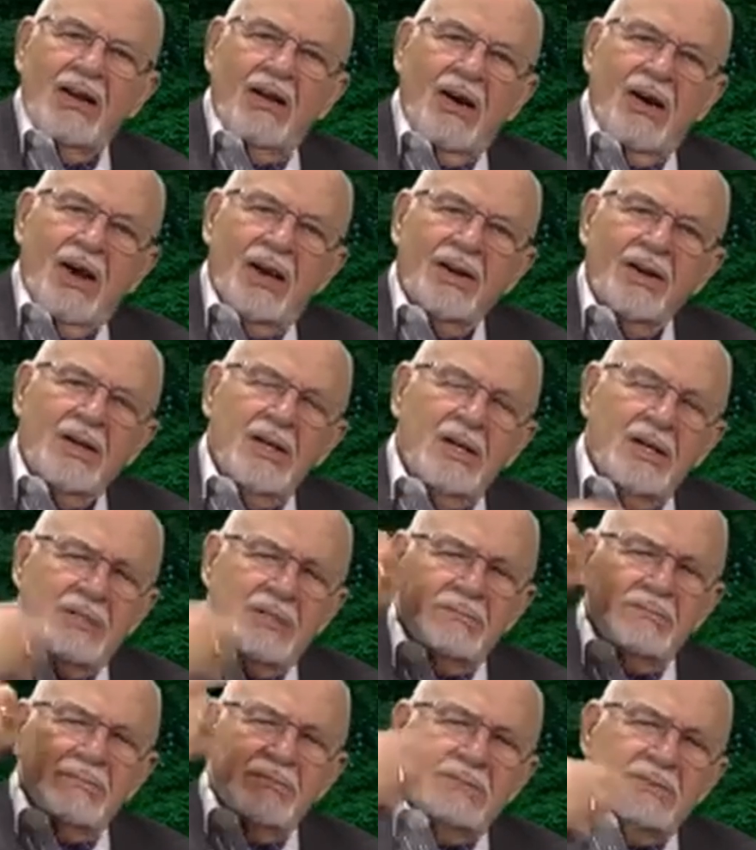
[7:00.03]
God,
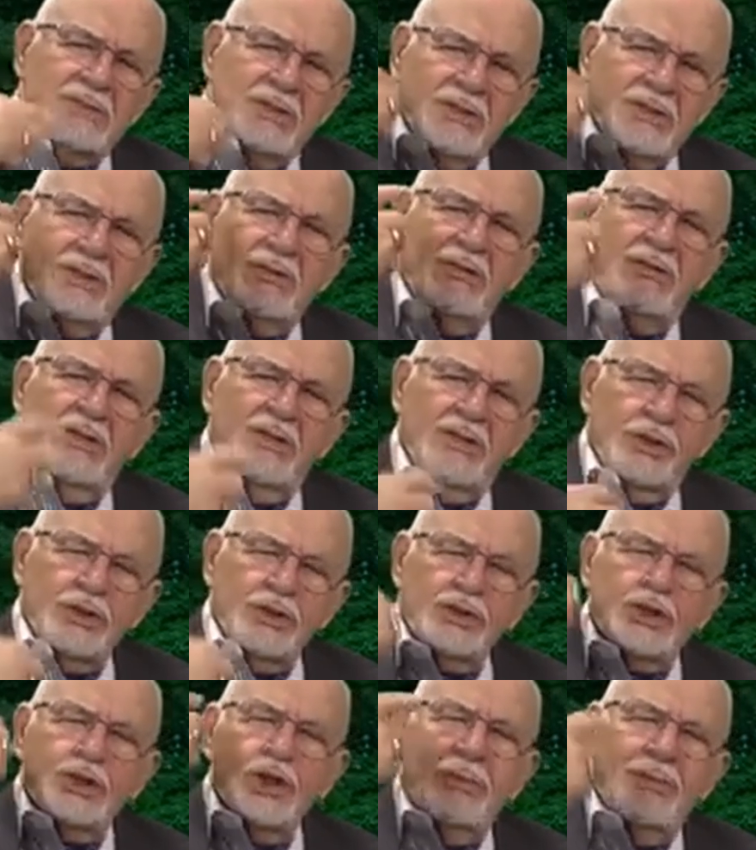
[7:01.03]
you know,
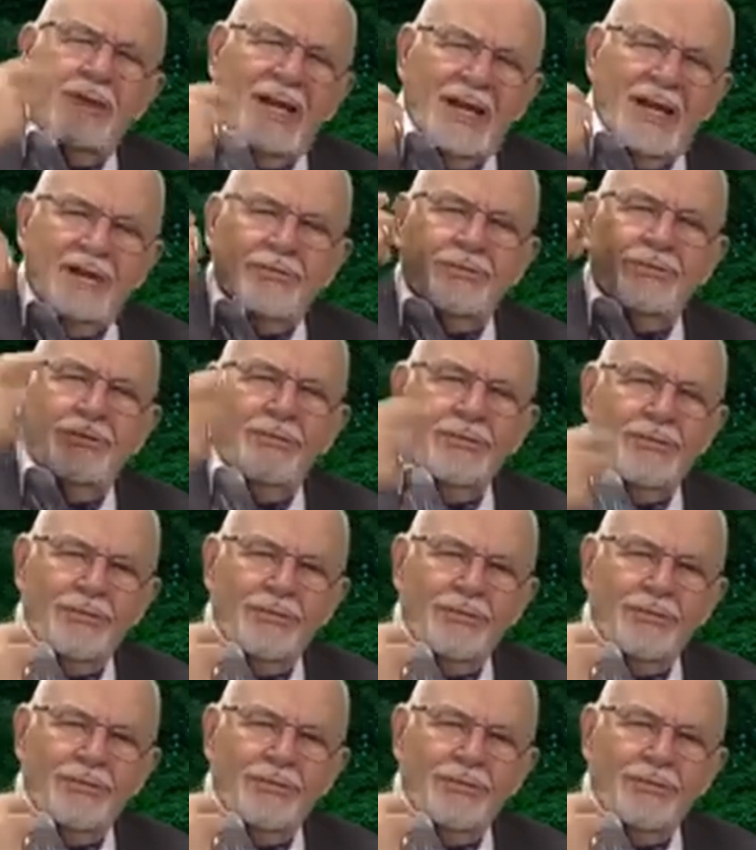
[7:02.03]
germinate a few